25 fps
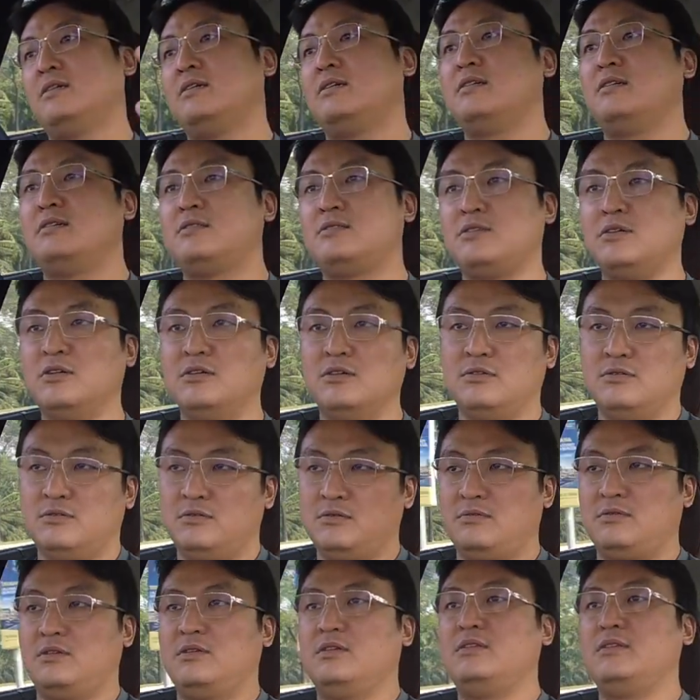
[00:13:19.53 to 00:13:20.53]
so
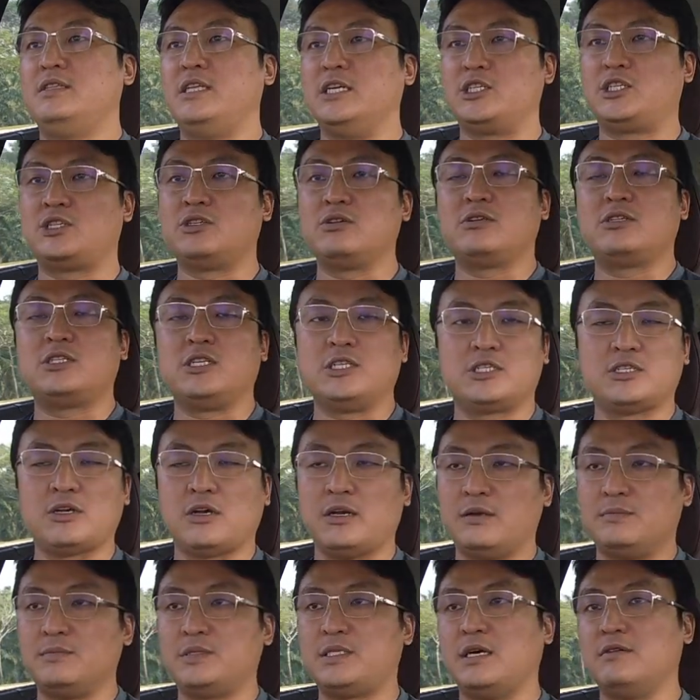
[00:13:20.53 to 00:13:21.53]
they they shot
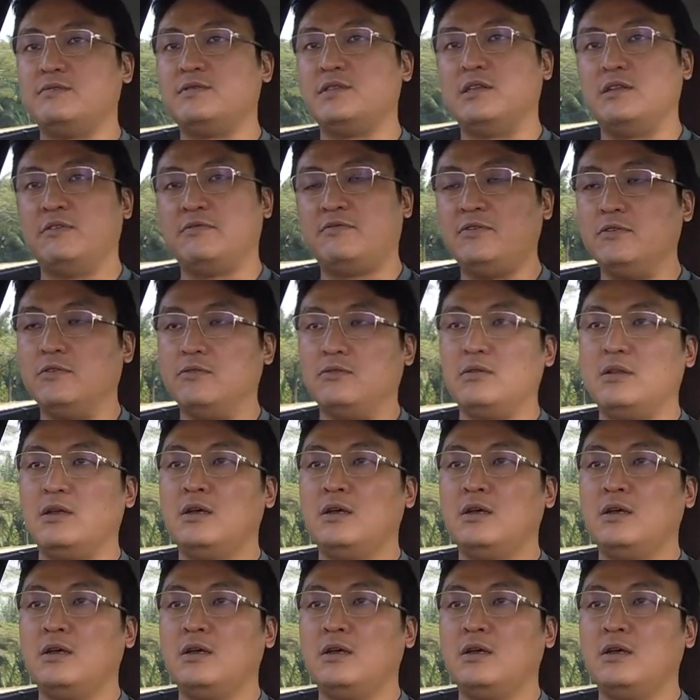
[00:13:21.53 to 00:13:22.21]
themselves in the foot